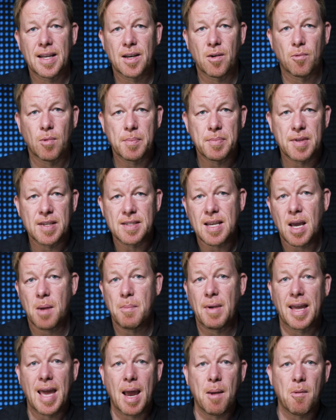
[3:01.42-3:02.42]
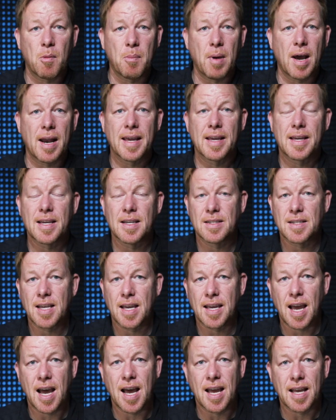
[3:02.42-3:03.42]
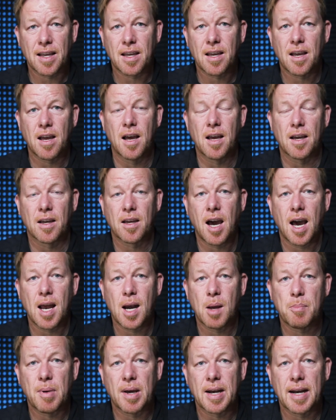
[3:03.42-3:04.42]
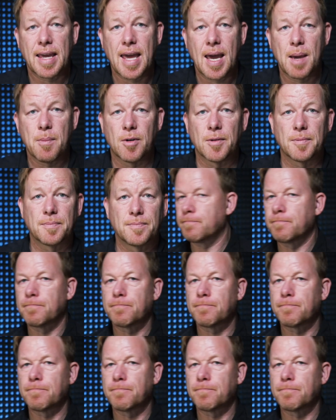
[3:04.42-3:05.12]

going to rip this out of my camera body because I got uh, caught up on a cable?